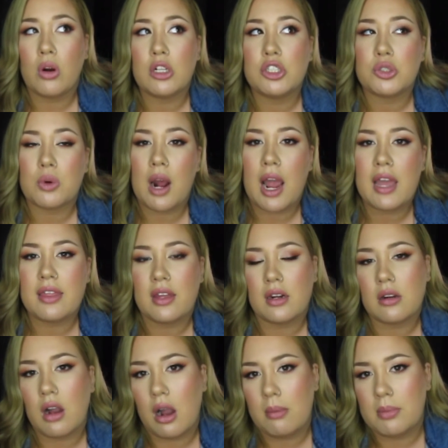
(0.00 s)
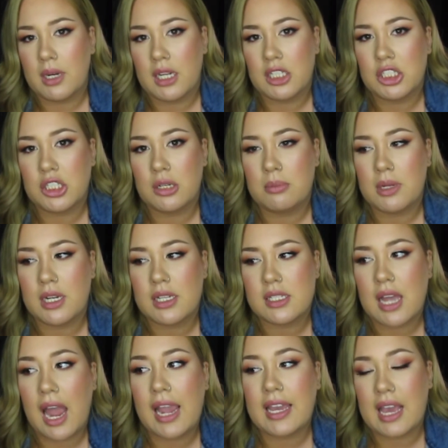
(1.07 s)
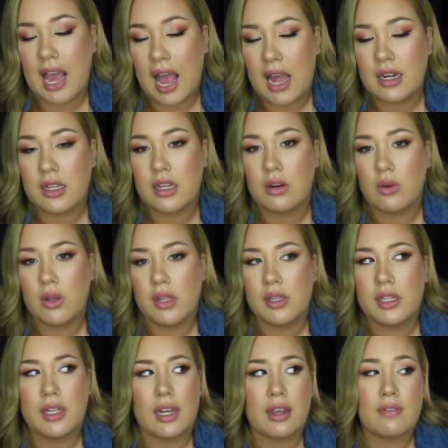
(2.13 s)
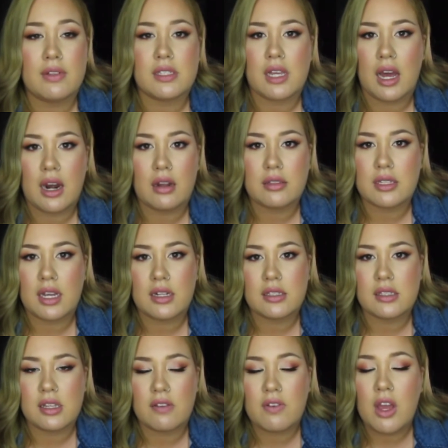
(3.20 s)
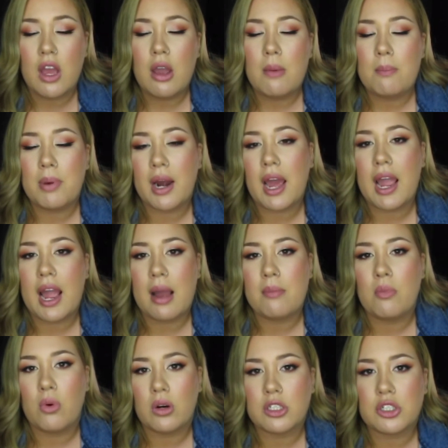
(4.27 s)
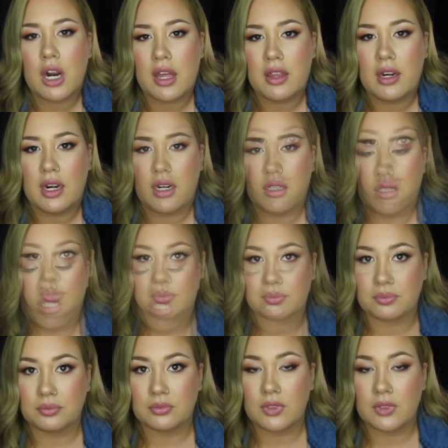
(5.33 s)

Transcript: dry than combination, because I can get oily like if it's hot outside and stuff, but I am more dry than anything.